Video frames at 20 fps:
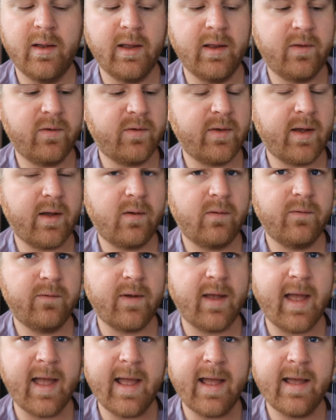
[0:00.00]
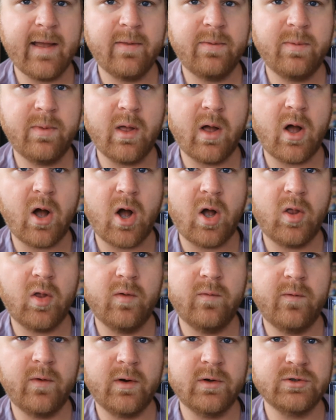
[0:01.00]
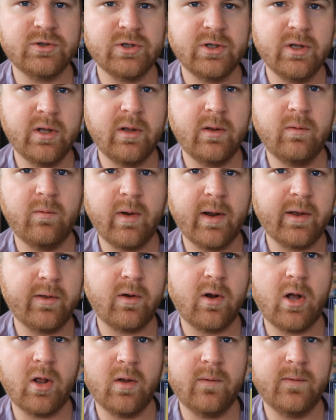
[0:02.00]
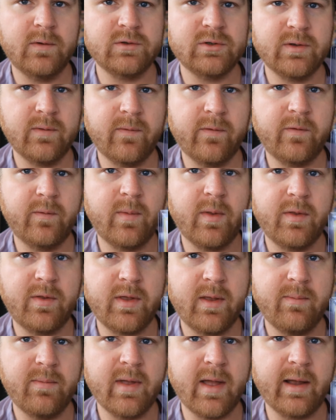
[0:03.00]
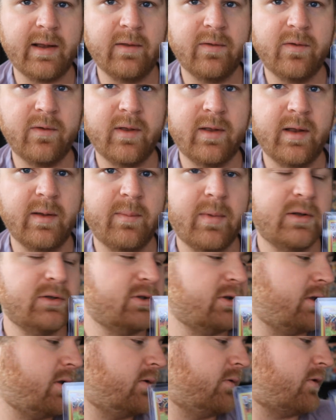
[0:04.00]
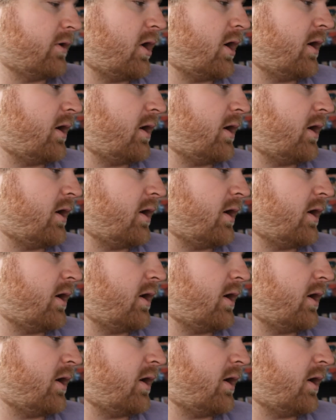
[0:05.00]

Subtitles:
itself, and the holo version, regular holo version of this from the theme deck, and sending a bunch of those